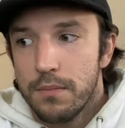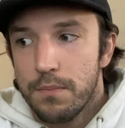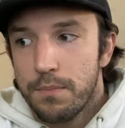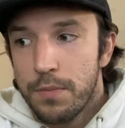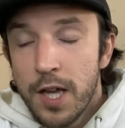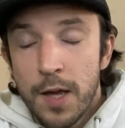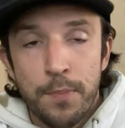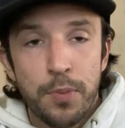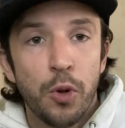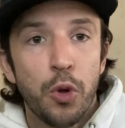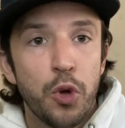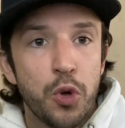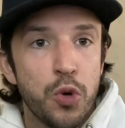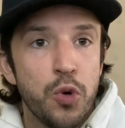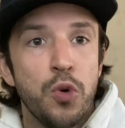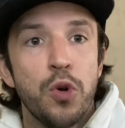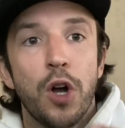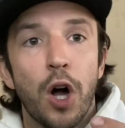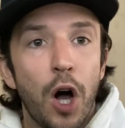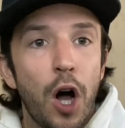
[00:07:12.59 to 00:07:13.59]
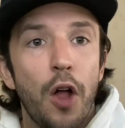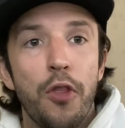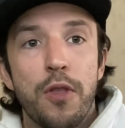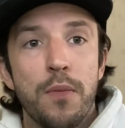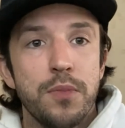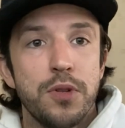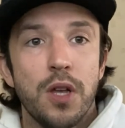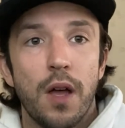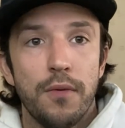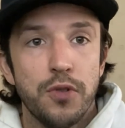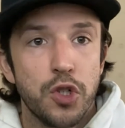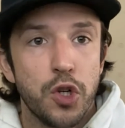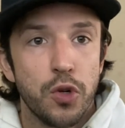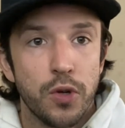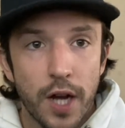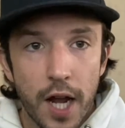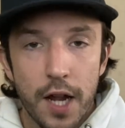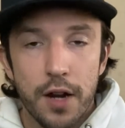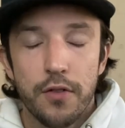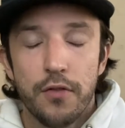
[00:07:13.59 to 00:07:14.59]
People who called themselves
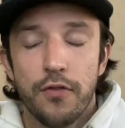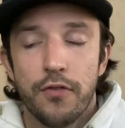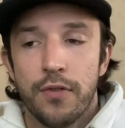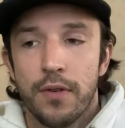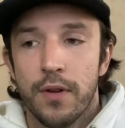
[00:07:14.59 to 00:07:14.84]
creative